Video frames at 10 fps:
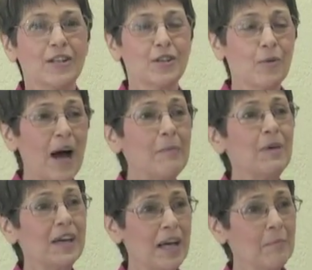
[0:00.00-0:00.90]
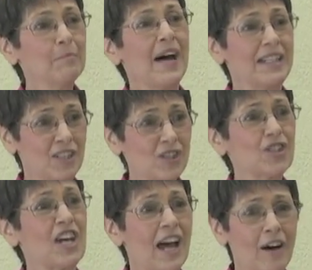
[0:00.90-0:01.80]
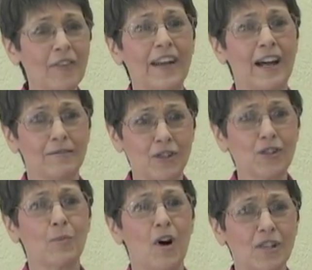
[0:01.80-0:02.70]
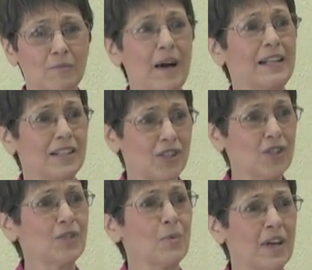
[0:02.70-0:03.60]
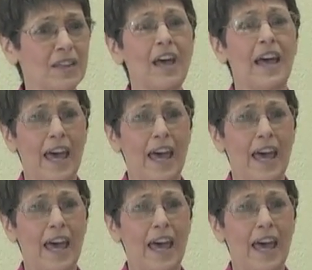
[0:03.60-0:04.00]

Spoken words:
do I pick up my dish towel that I've just washed my dishes with